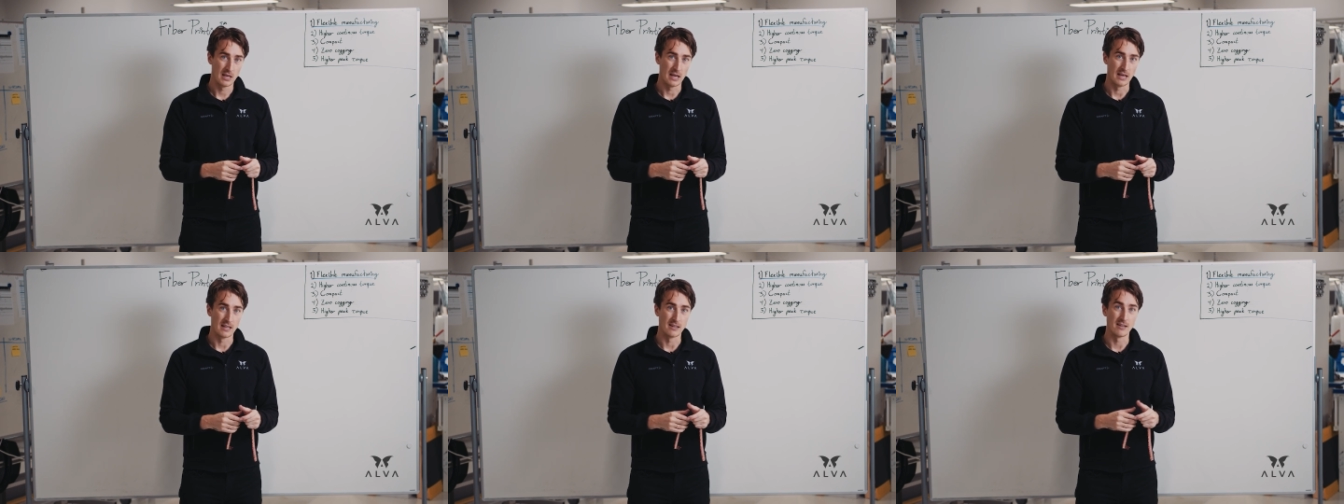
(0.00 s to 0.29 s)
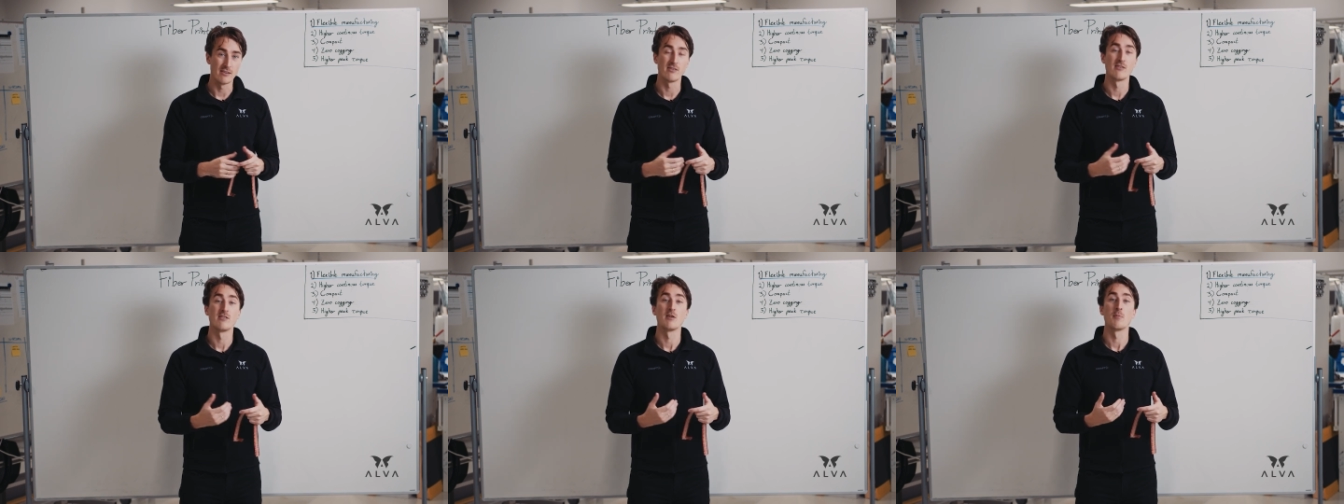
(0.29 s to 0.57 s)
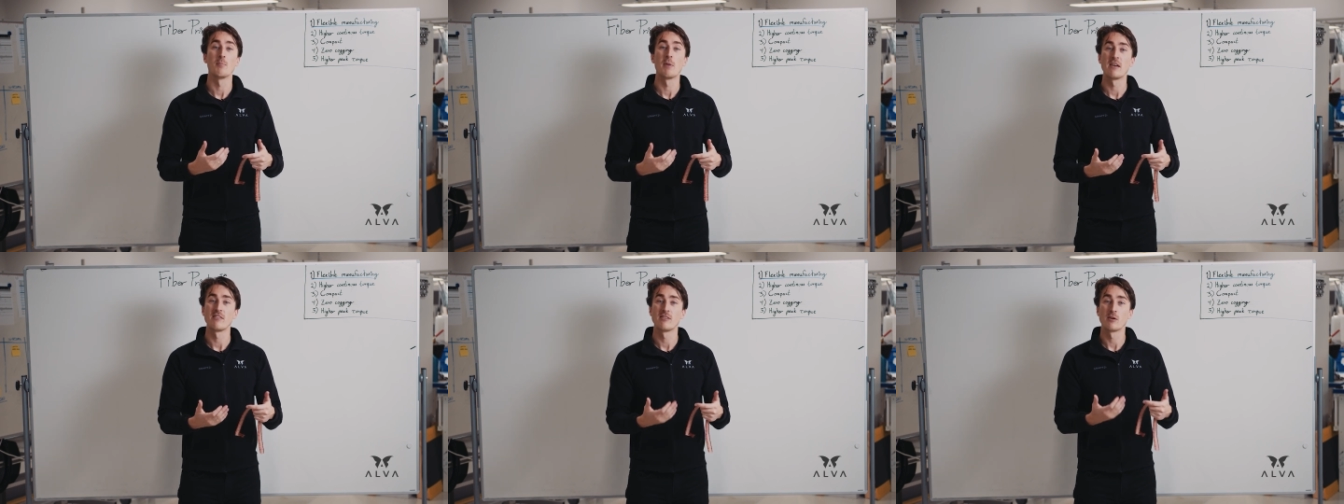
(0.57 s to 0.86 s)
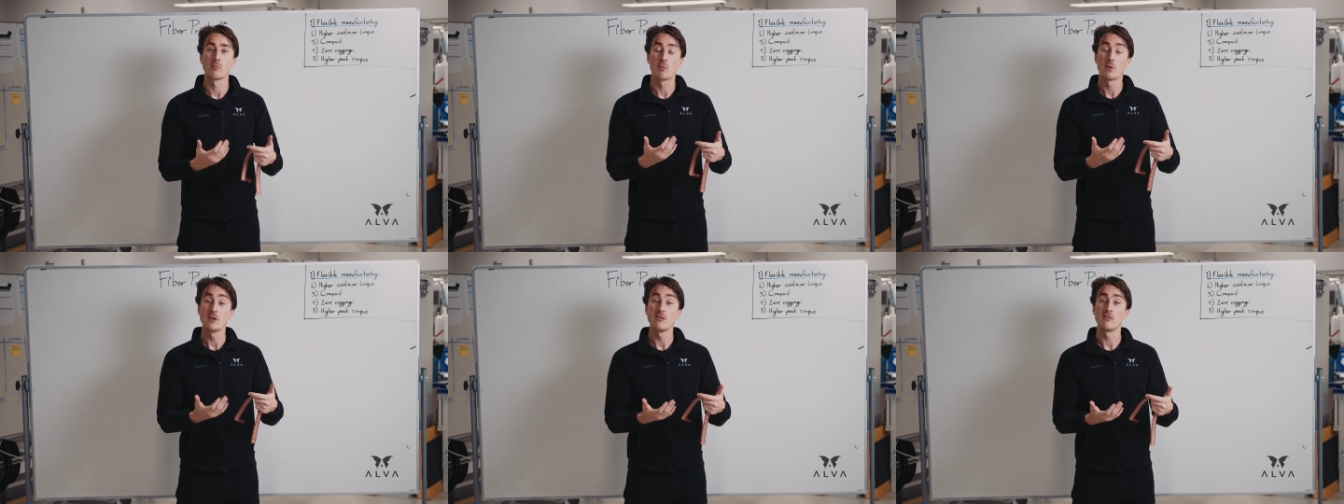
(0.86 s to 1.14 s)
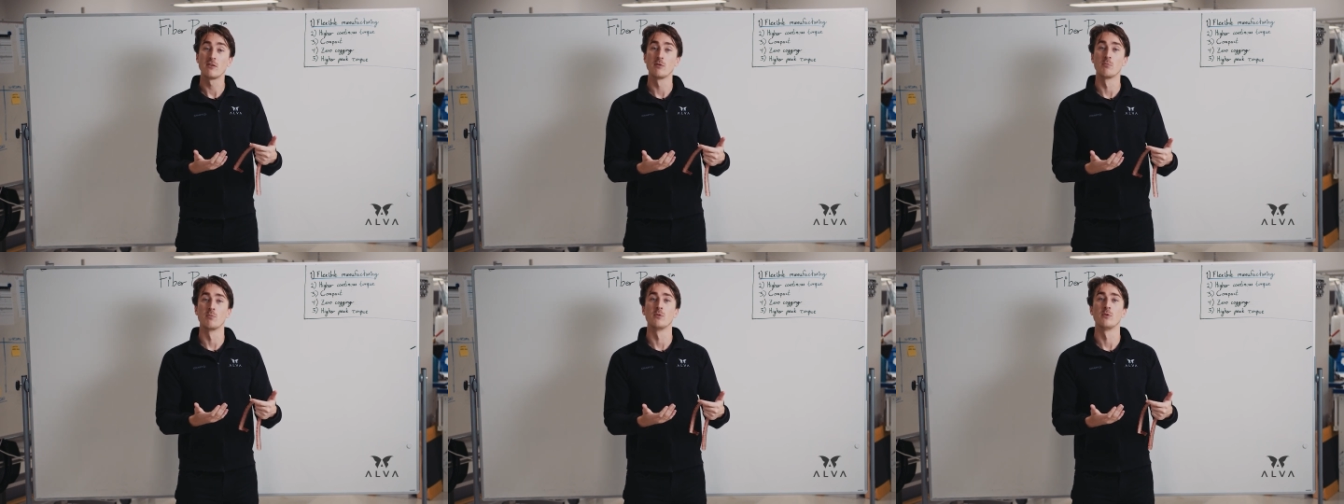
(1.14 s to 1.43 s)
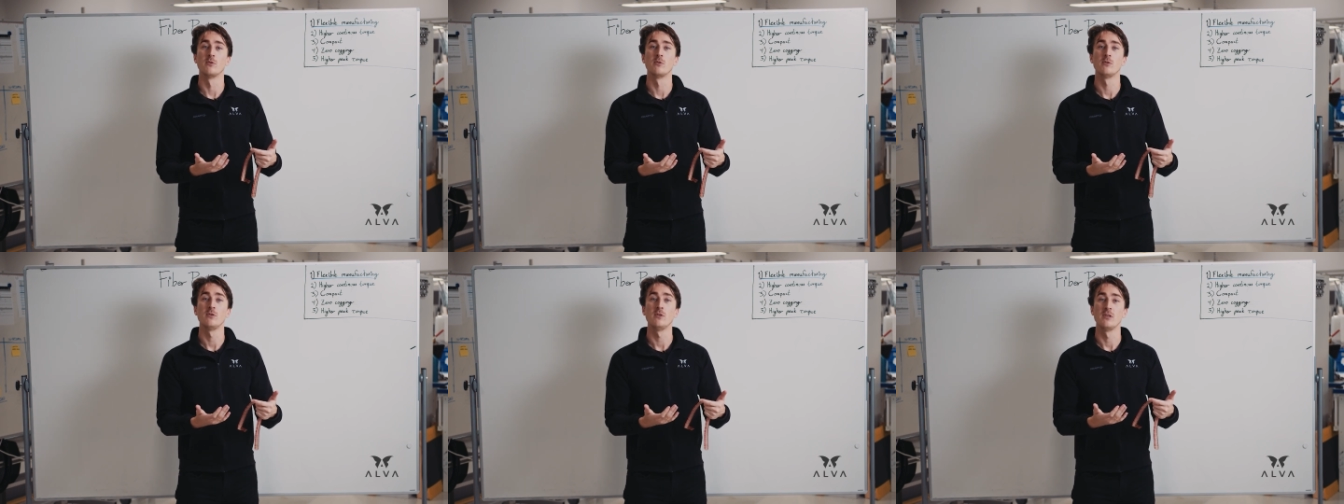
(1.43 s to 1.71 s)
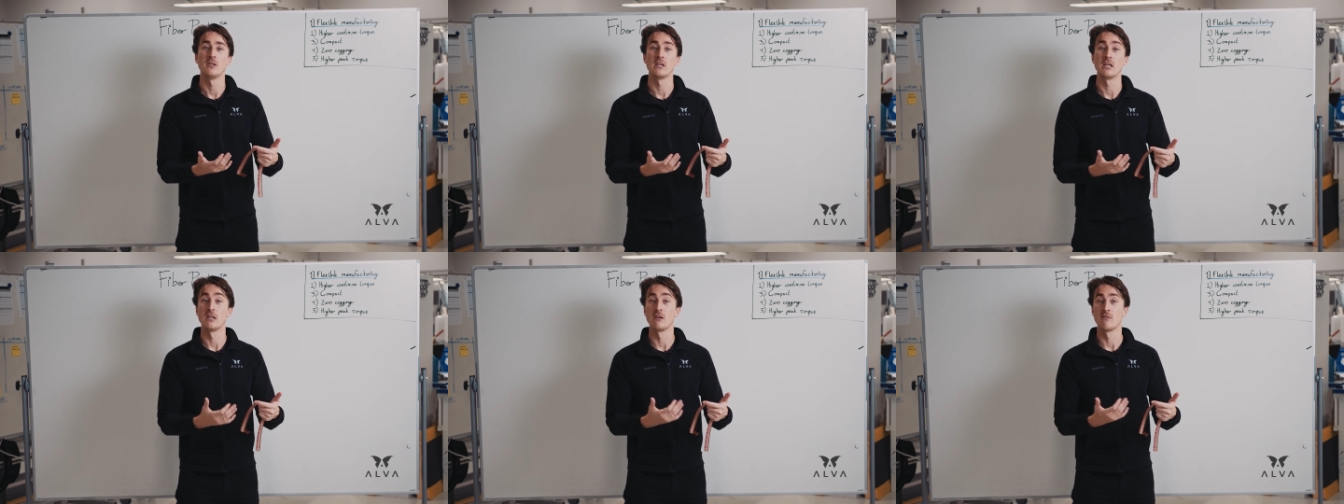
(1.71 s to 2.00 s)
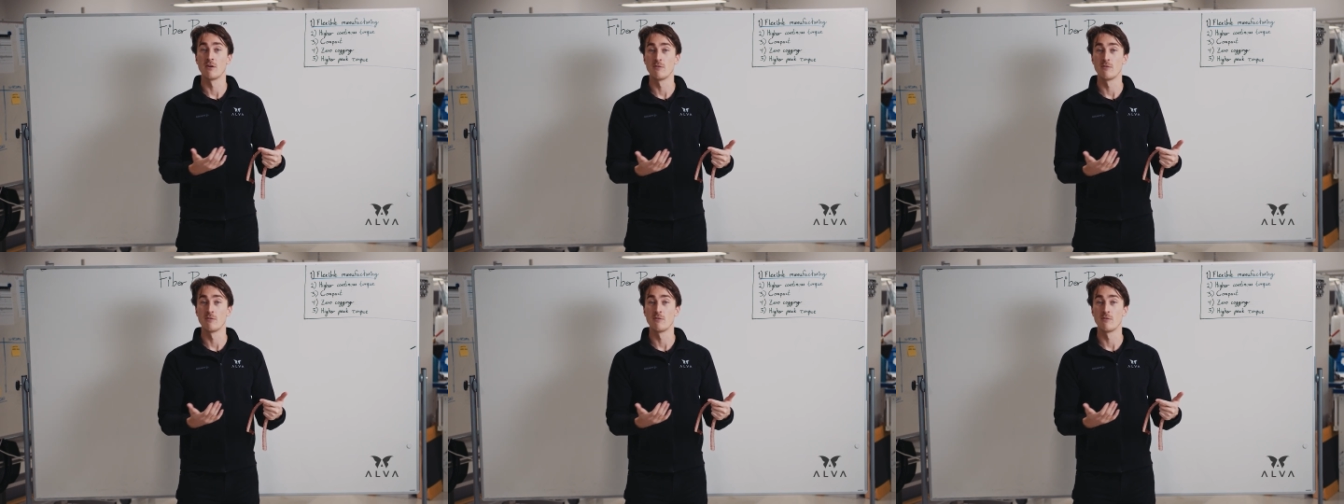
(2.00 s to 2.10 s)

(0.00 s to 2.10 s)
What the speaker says: And this is the basic principle in